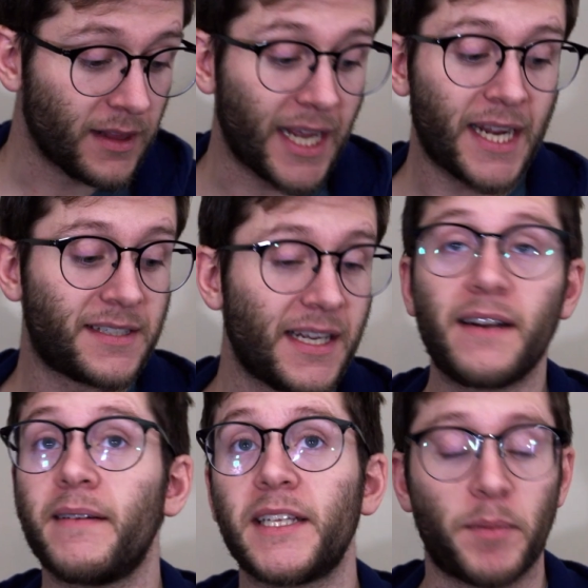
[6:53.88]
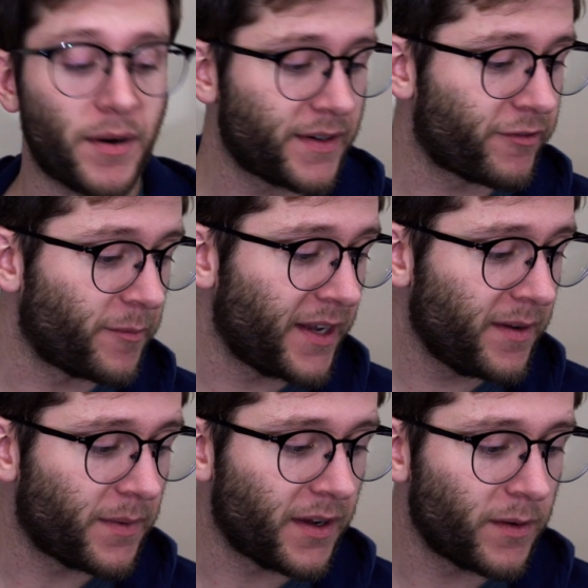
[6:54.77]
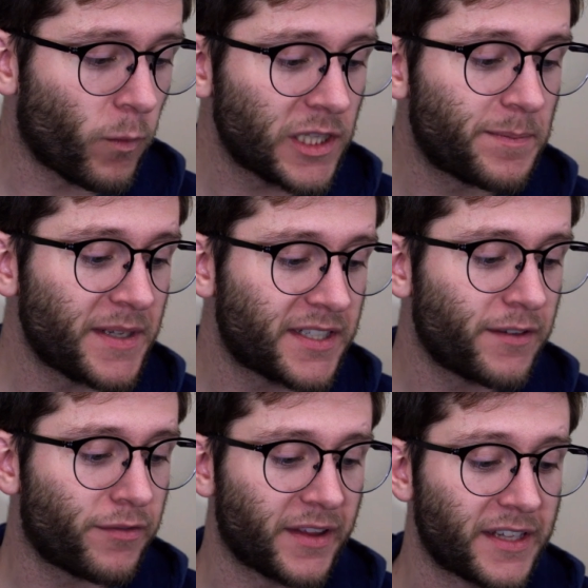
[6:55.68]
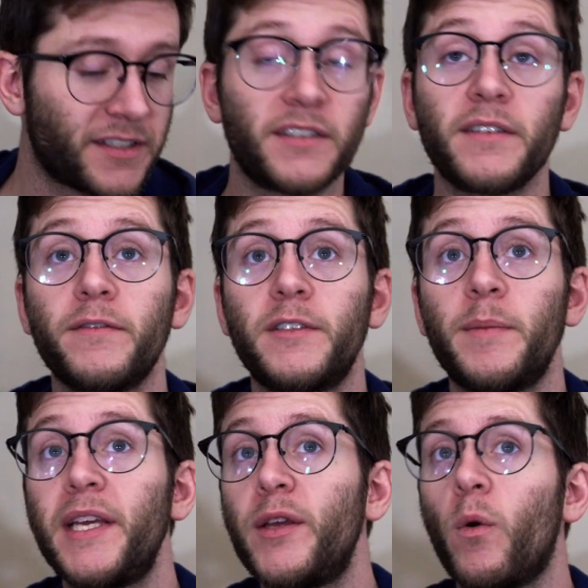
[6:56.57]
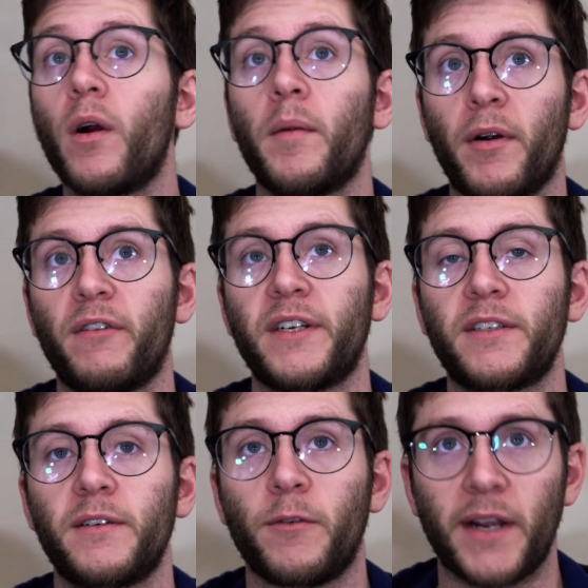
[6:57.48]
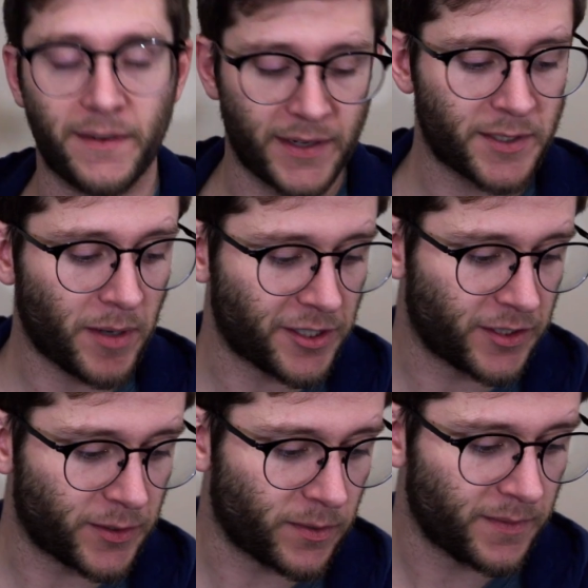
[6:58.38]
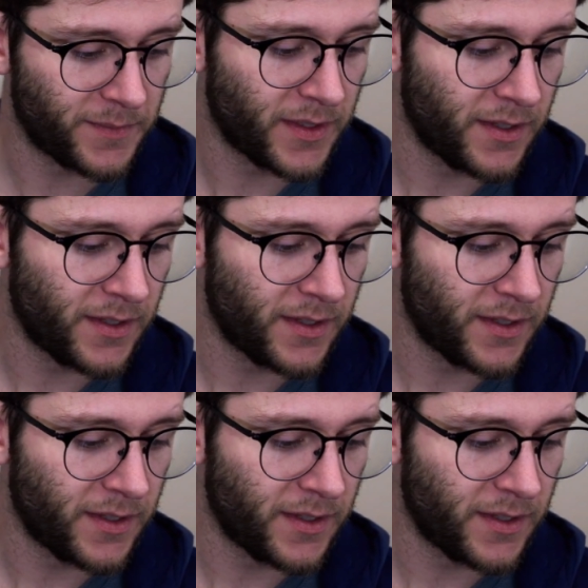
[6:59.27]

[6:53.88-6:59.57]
Like I said, it's perfect for me, but what's missing for this to be your perfect creative expression tool?